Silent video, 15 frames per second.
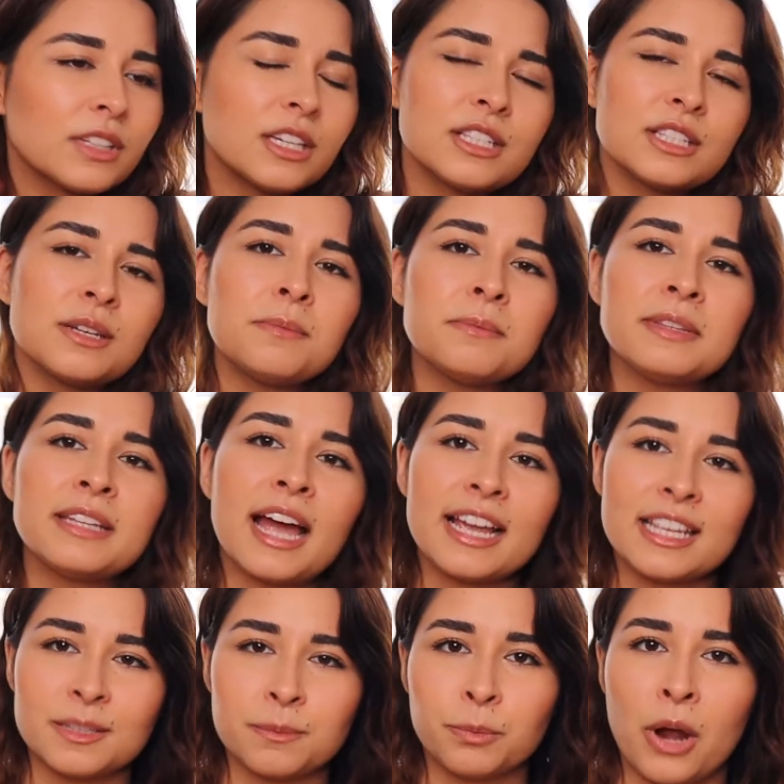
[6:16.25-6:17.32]
some
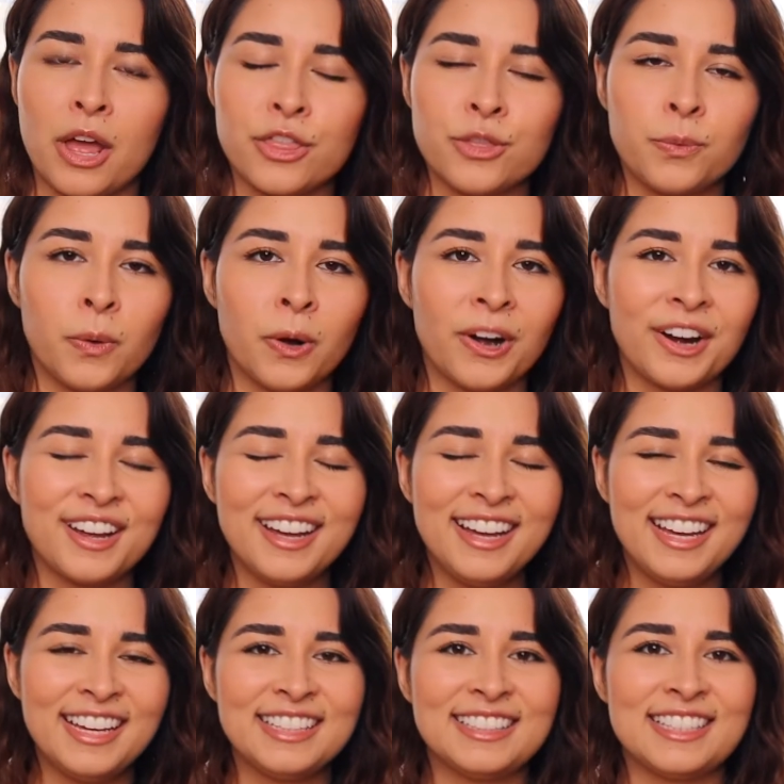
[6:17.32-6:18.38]
nice breath work.
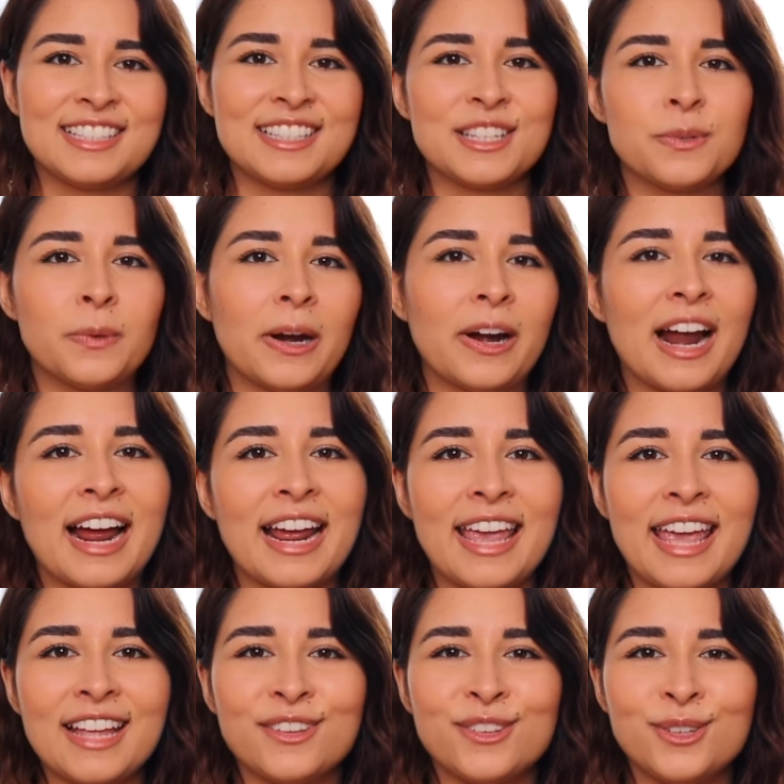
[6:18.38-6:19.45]
This is where I
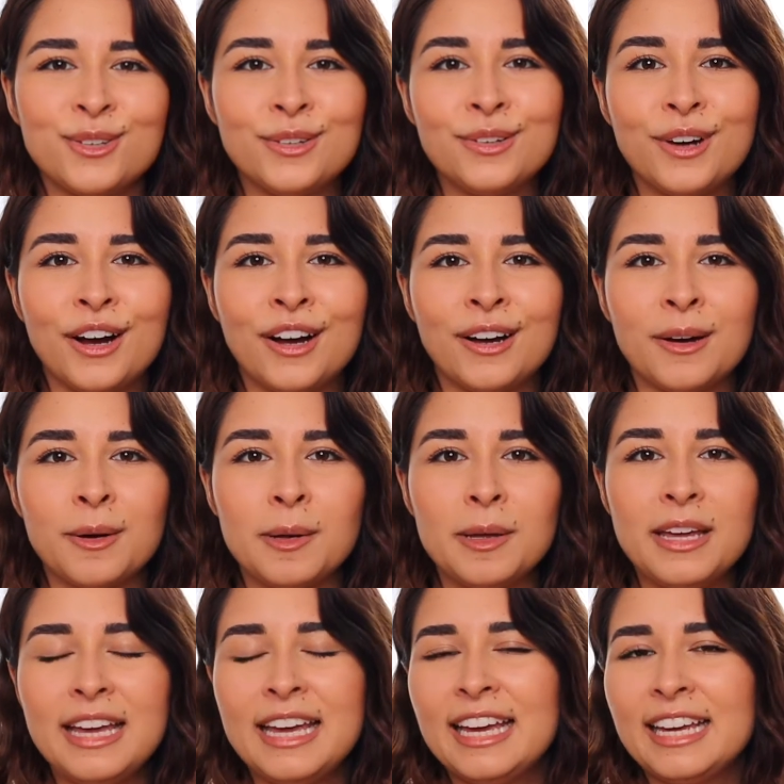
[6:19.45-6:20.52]
get to uh,
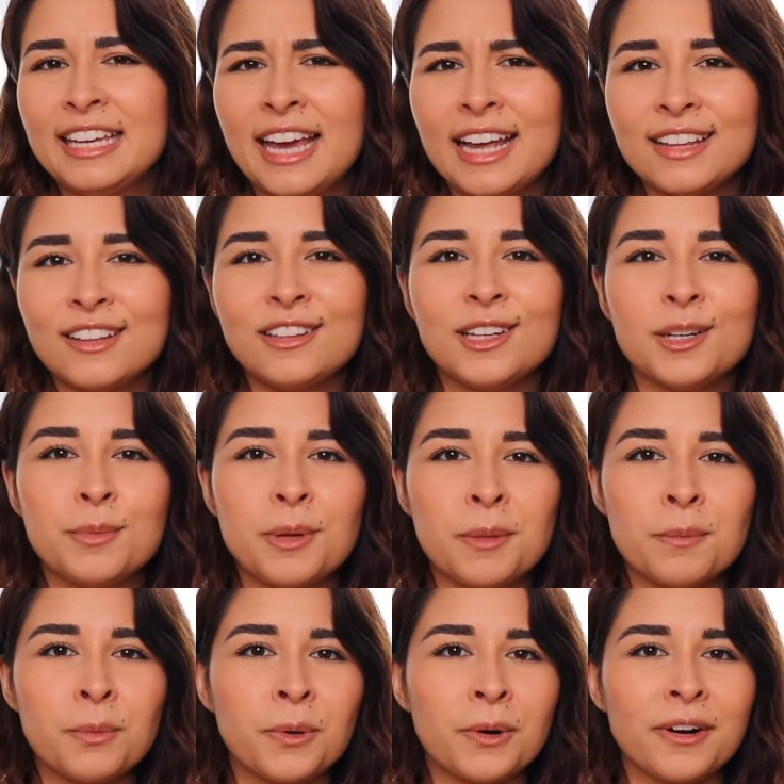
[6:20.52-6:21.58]
get a little bit
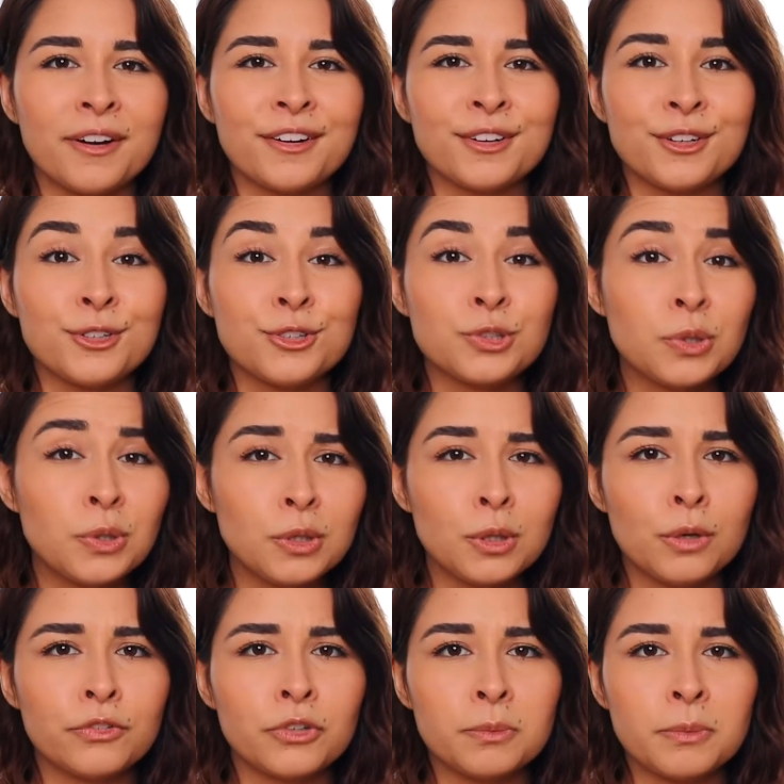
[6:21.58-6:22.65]
more control
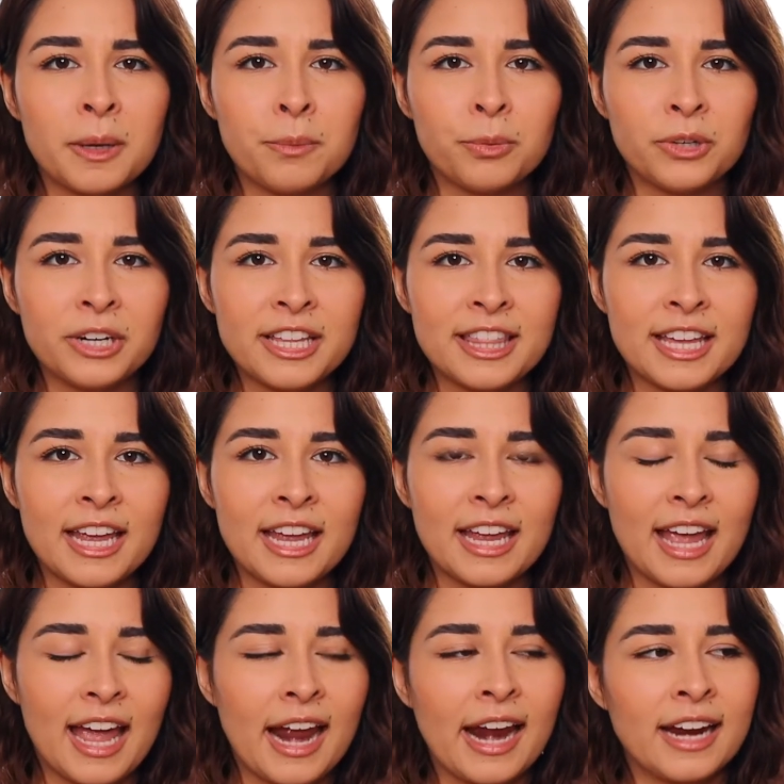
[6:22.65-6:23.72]
over my
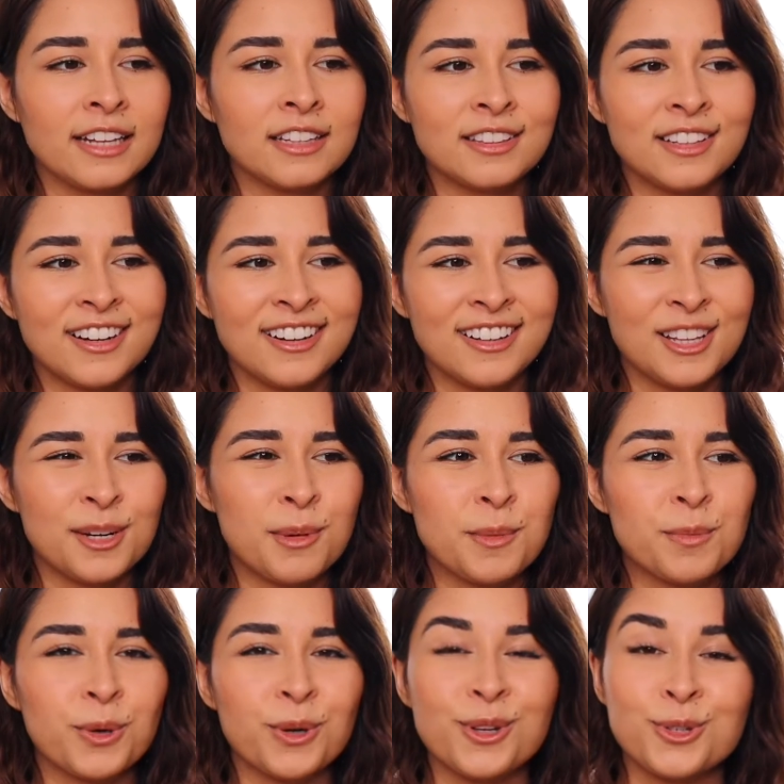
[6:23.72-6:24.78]
breathing and a little
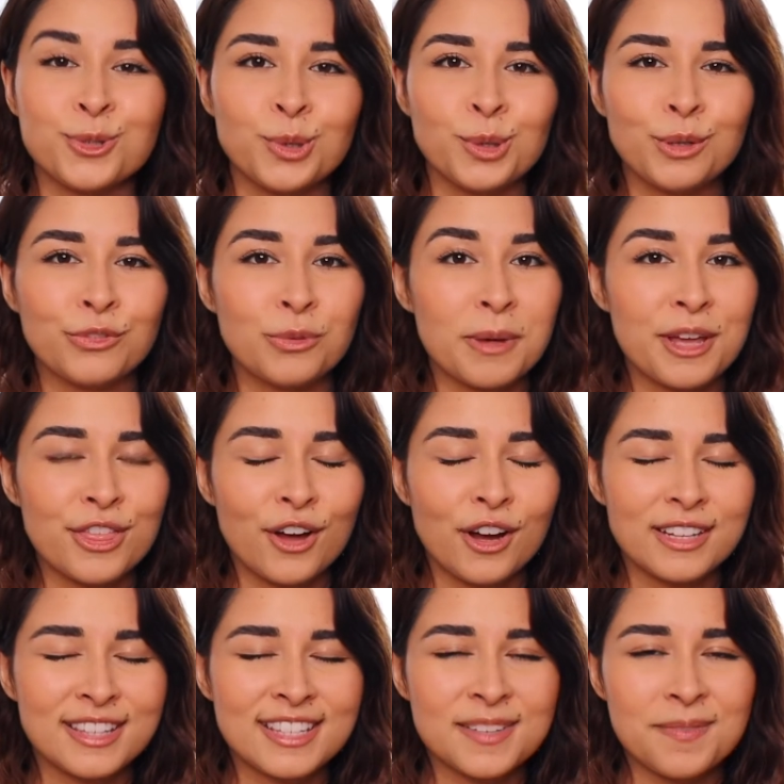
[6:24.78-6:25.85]
bit more control over my
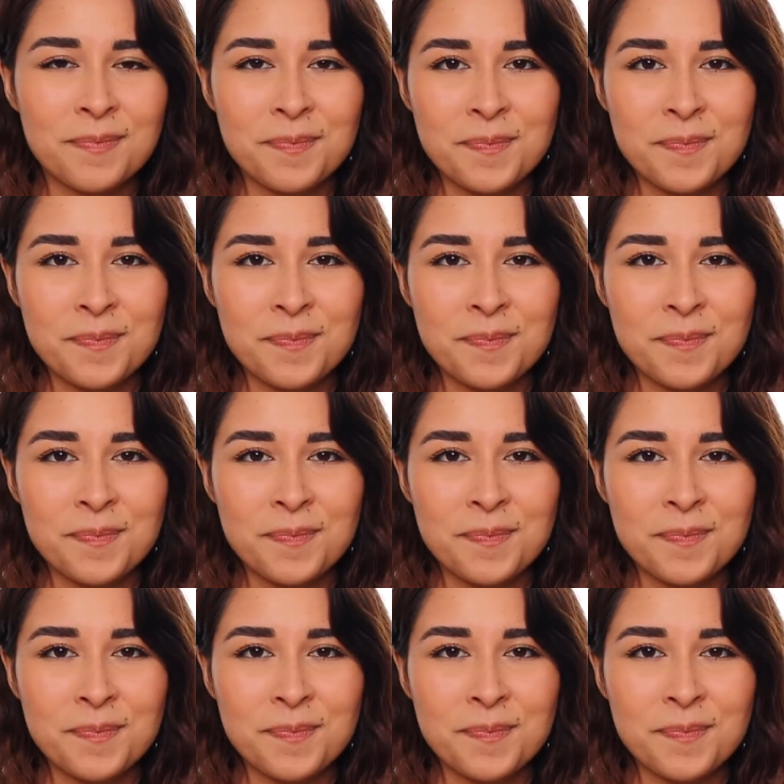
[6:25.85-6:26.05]
thoughts.